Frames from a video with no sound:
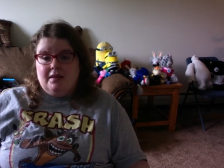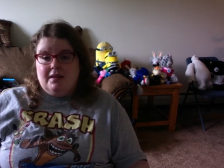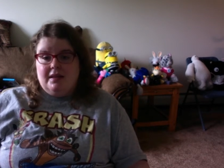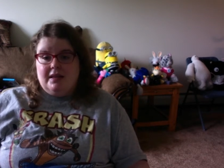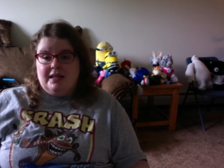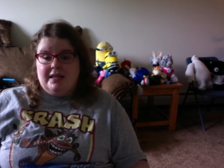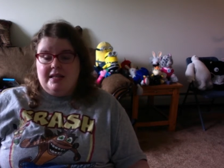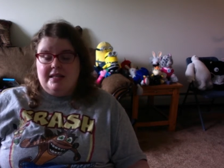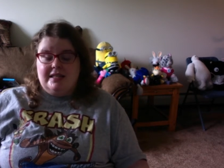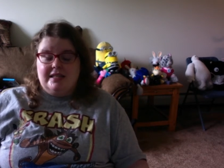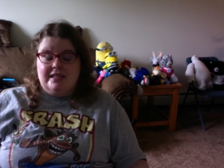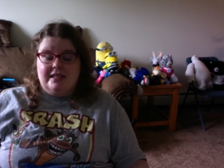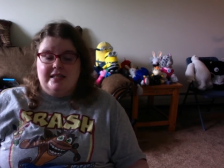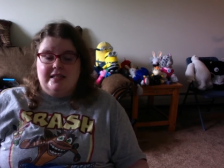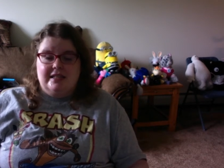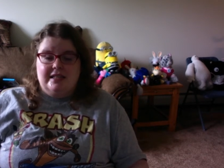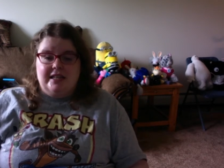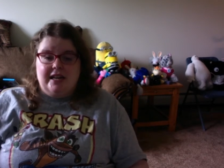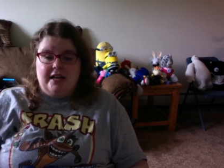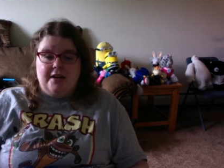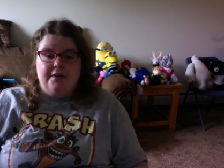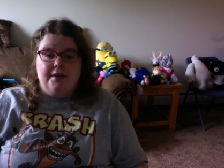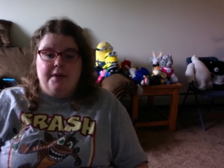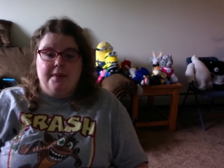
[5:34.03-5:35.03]
This is
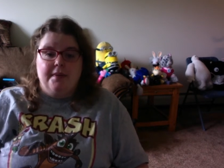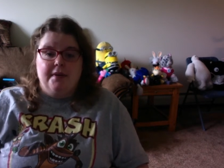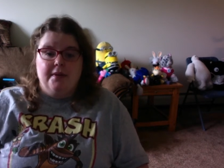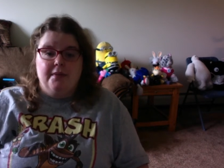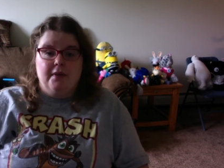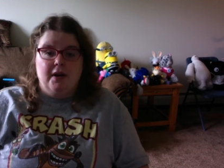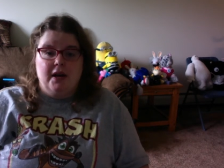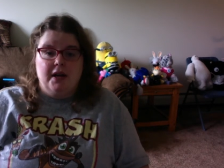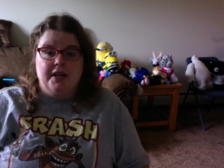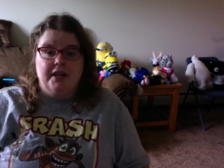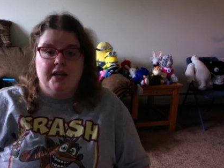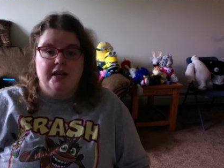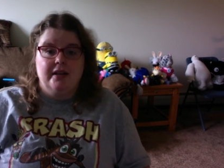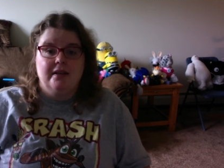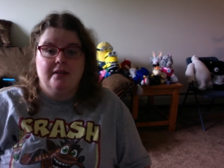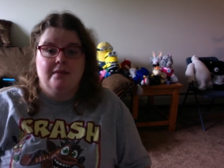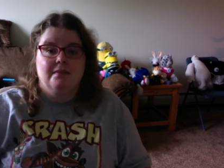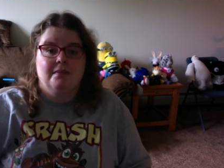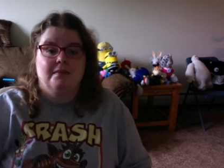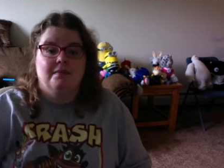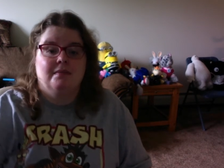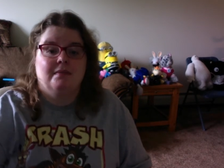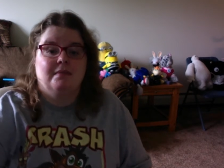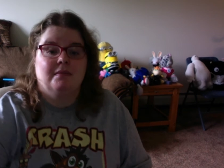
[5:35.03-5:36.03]
Dead Raymond Walking,
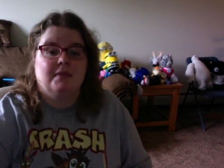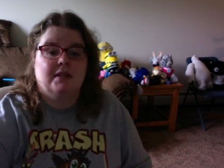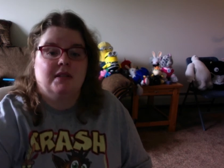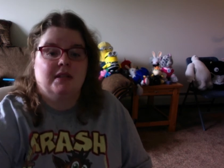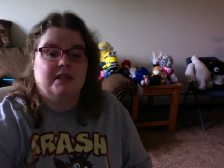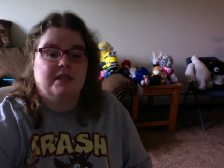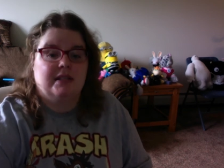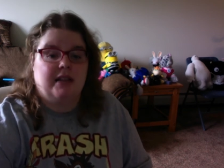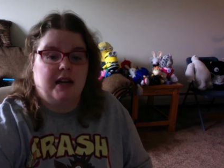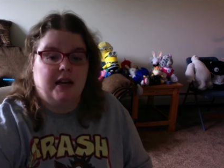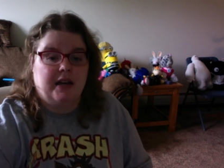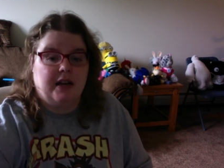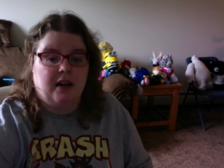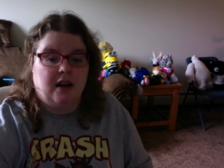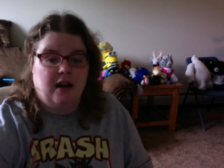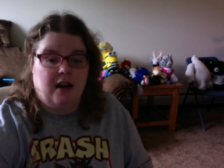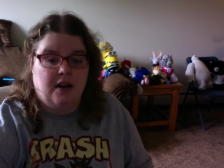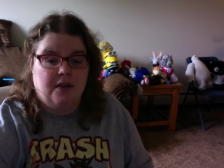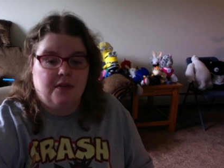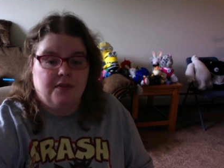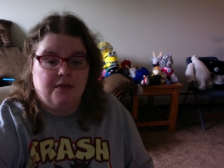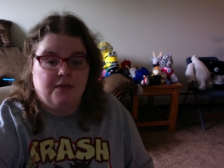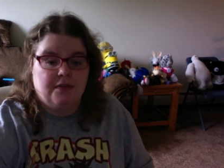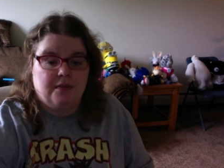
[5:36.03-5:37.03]
signing
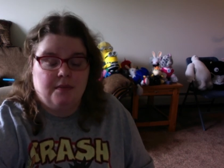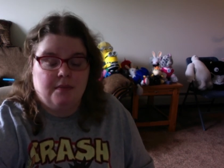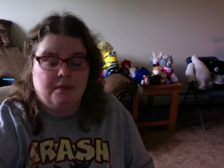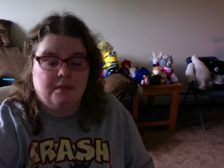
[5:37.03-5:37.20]
off.